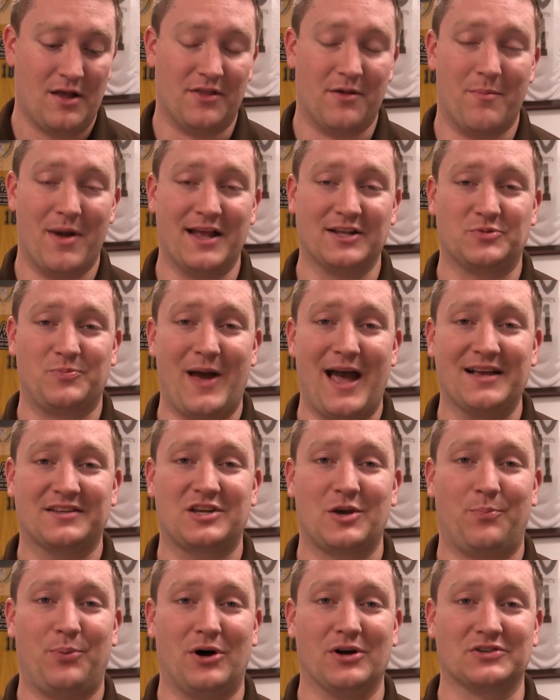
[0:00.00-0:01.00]
The men's
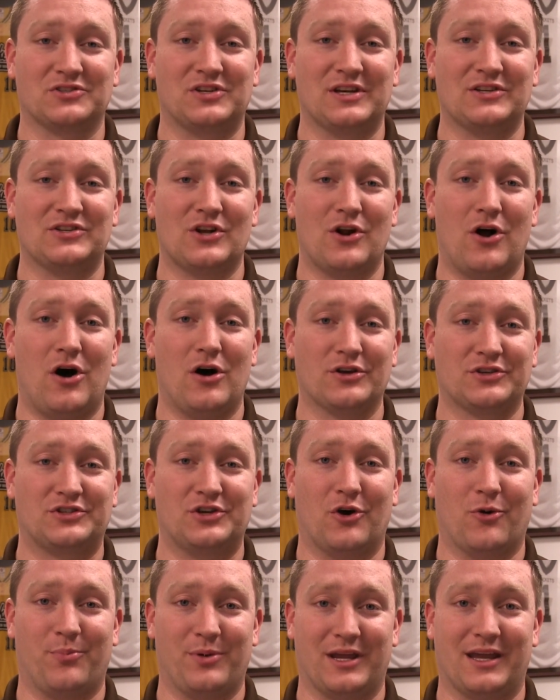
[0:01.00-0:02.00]
basketball season
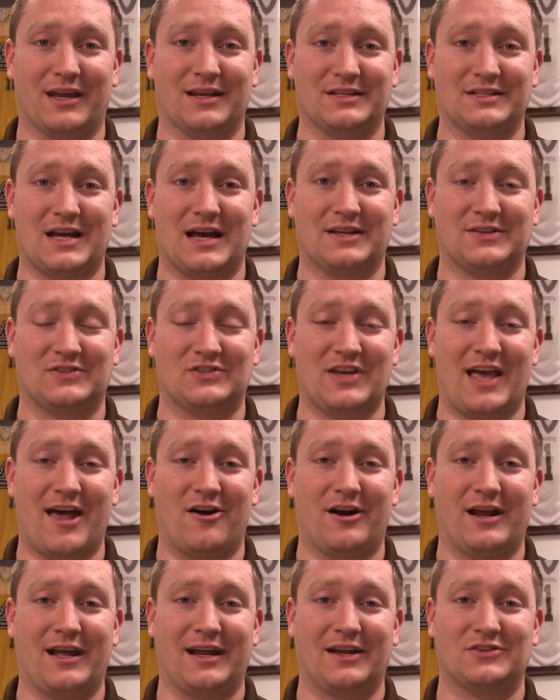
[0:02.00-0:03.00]
also begins on
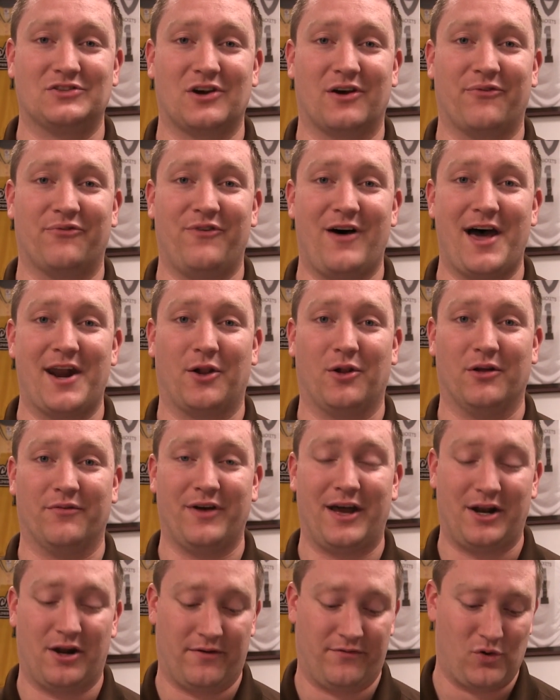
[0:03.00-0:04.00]
Saturday. It's our final
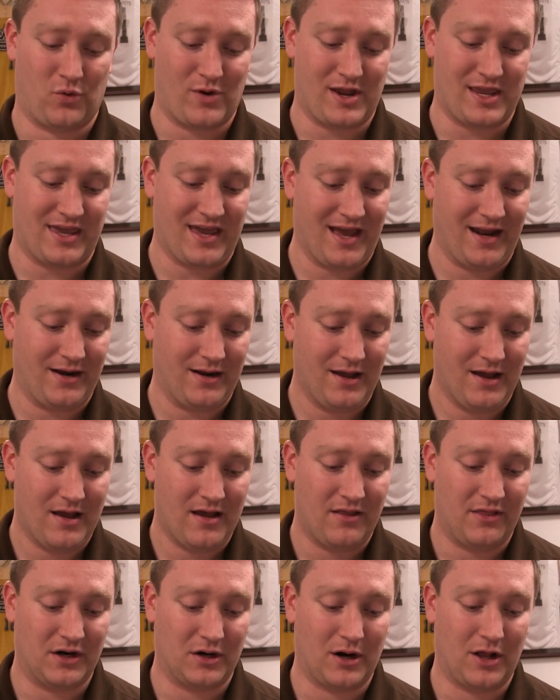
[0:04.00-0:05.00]
event of the weekend.
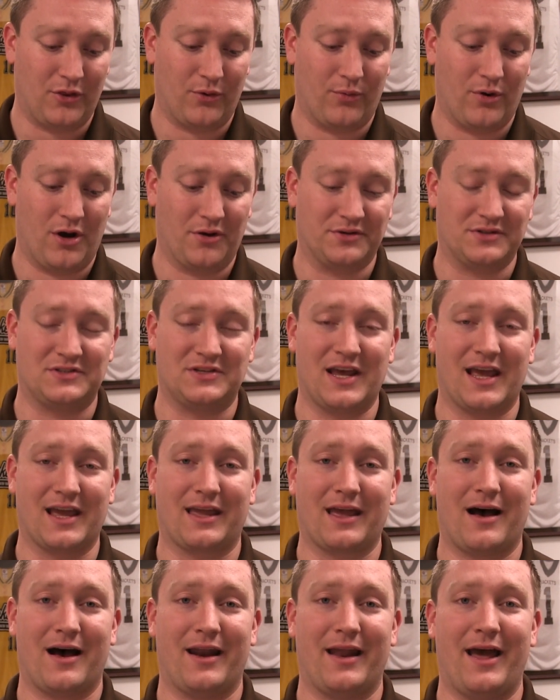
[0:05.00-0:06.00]
They're on the road to
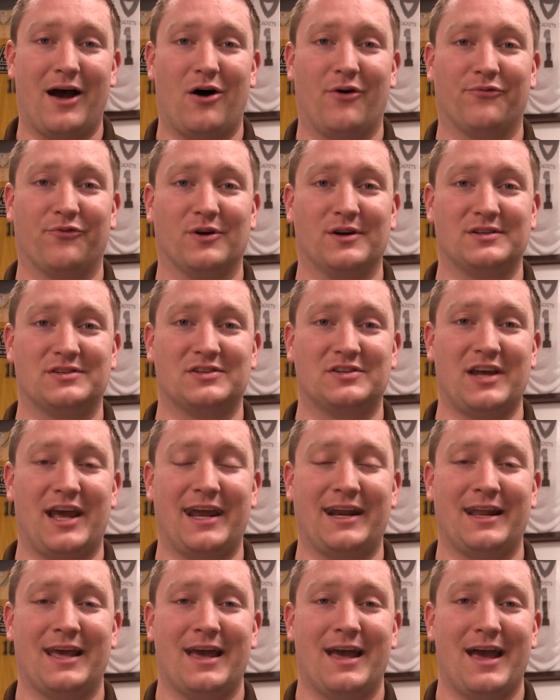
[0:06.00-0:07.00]
take on Alfred
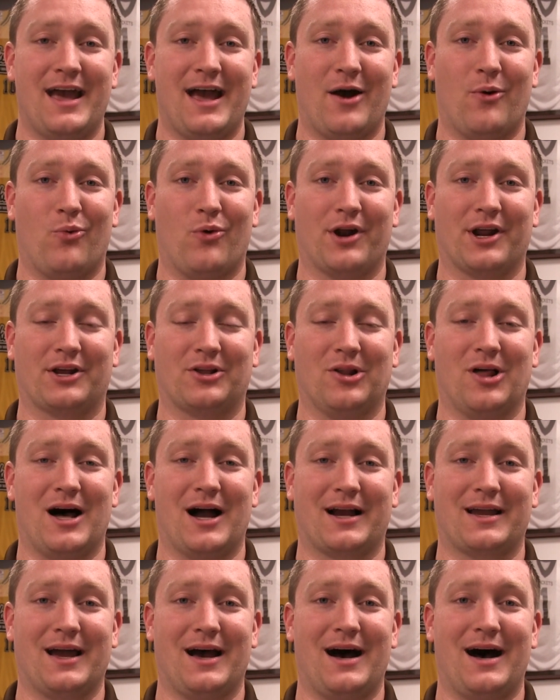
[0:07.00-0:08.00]
State at 1
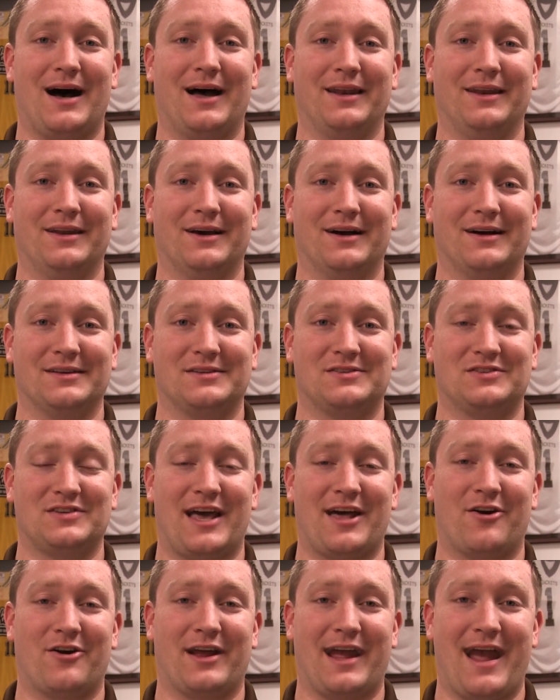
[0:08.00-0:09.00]
o'clock on
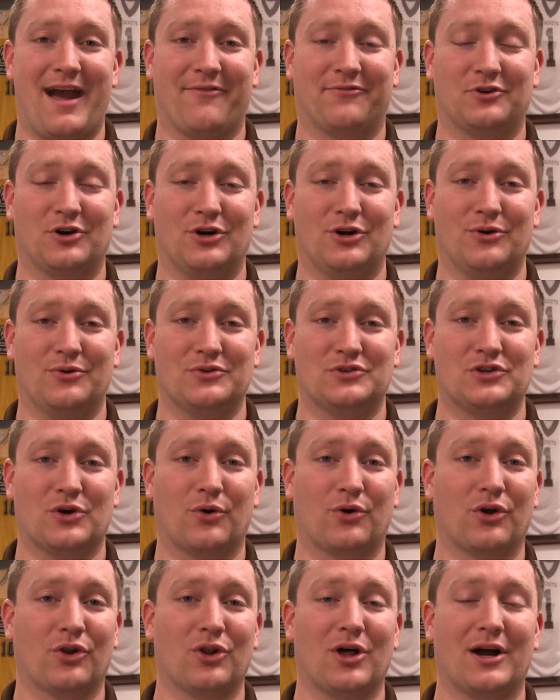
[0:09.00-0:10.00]
Saturday afternoon.
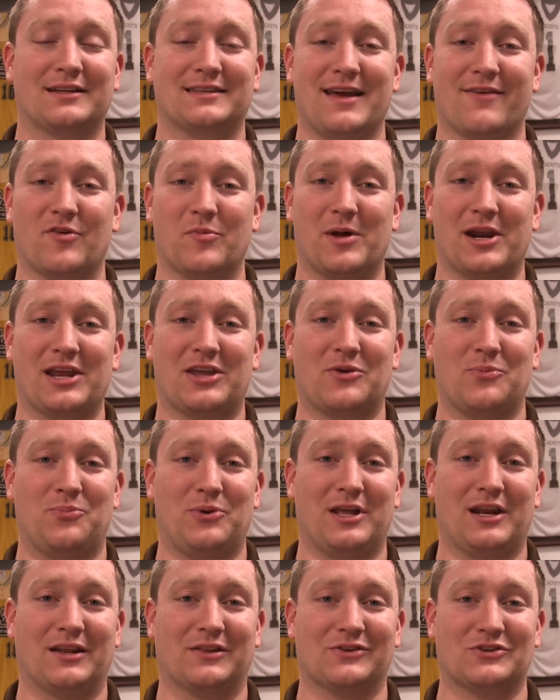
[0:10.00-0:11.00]
So good luck to everybody
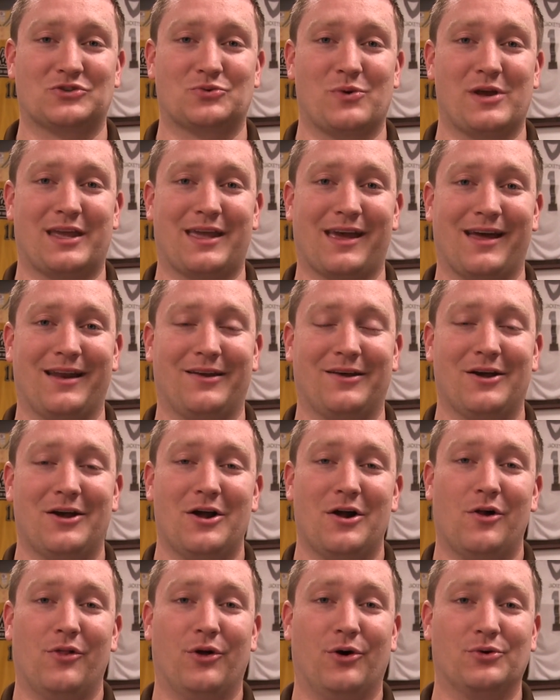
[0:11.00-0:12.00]
competing this weekend,
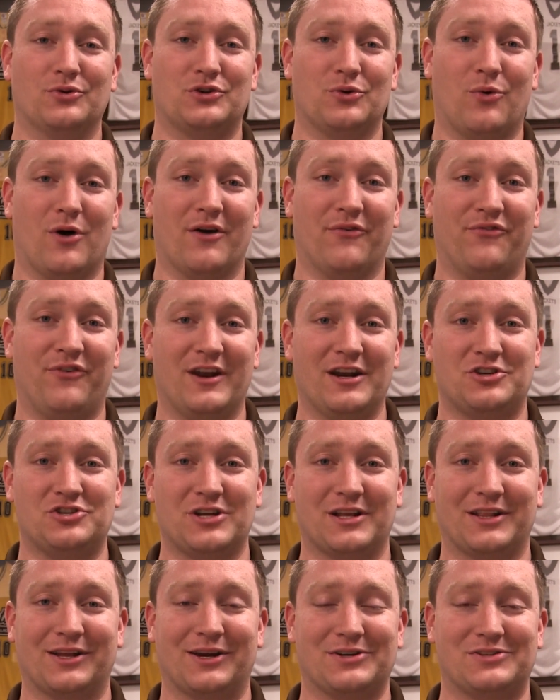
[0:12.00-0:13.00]
those who are
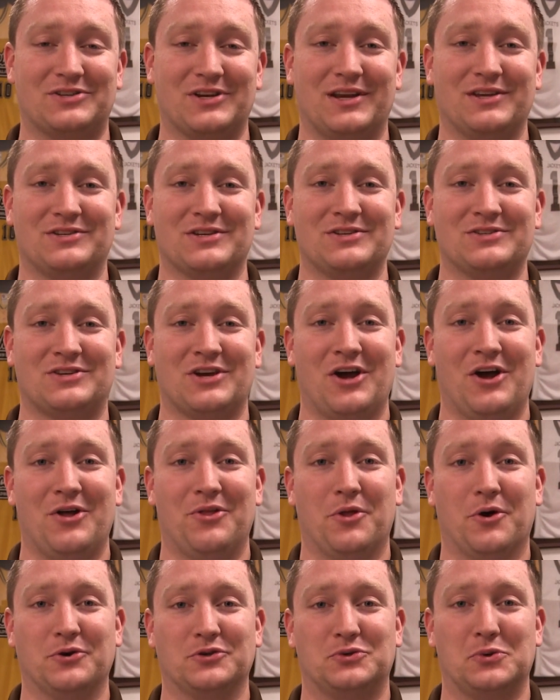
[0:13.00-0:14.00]
finishing their seasons,
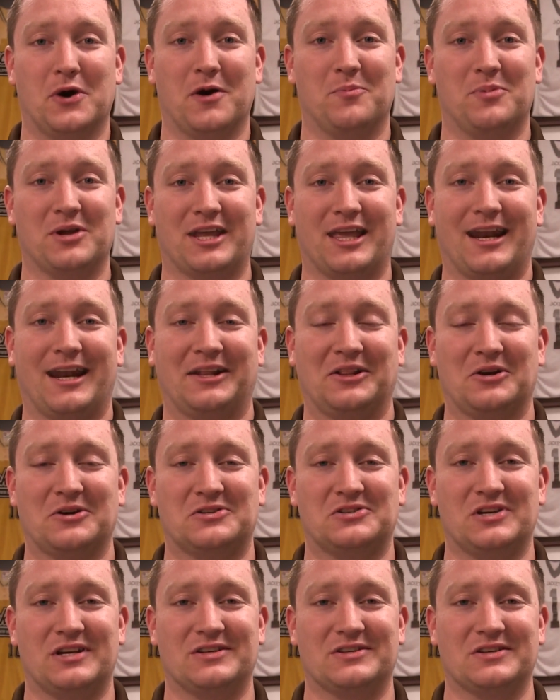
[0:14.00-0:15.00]
those who are beginning their
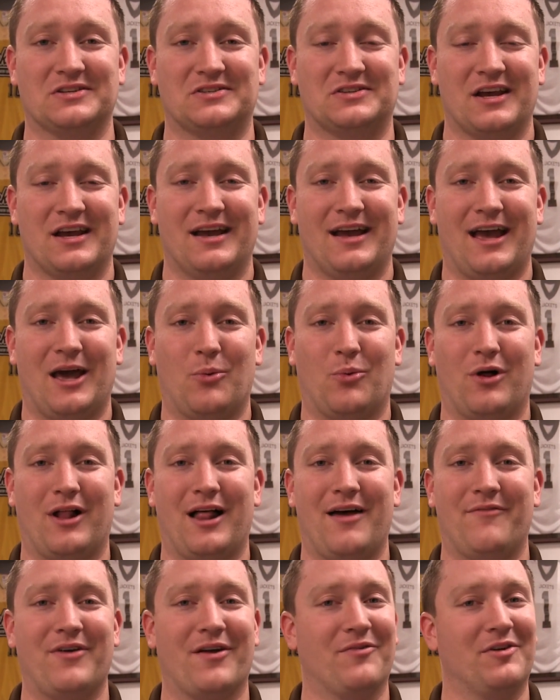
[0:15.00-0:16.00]
seasons, and we'll
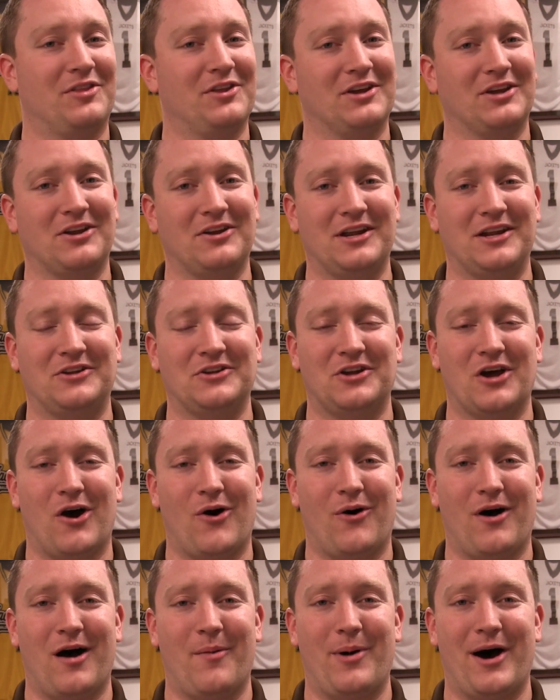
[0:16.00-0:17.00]
have everything you need to
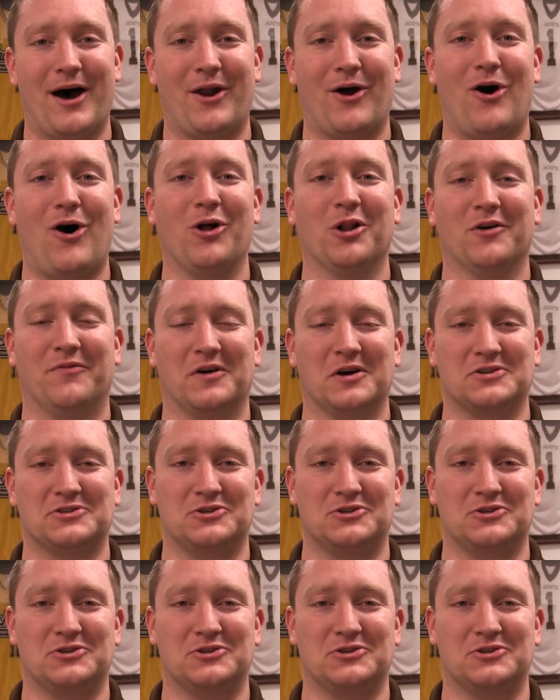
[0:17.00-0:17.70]
know about all of our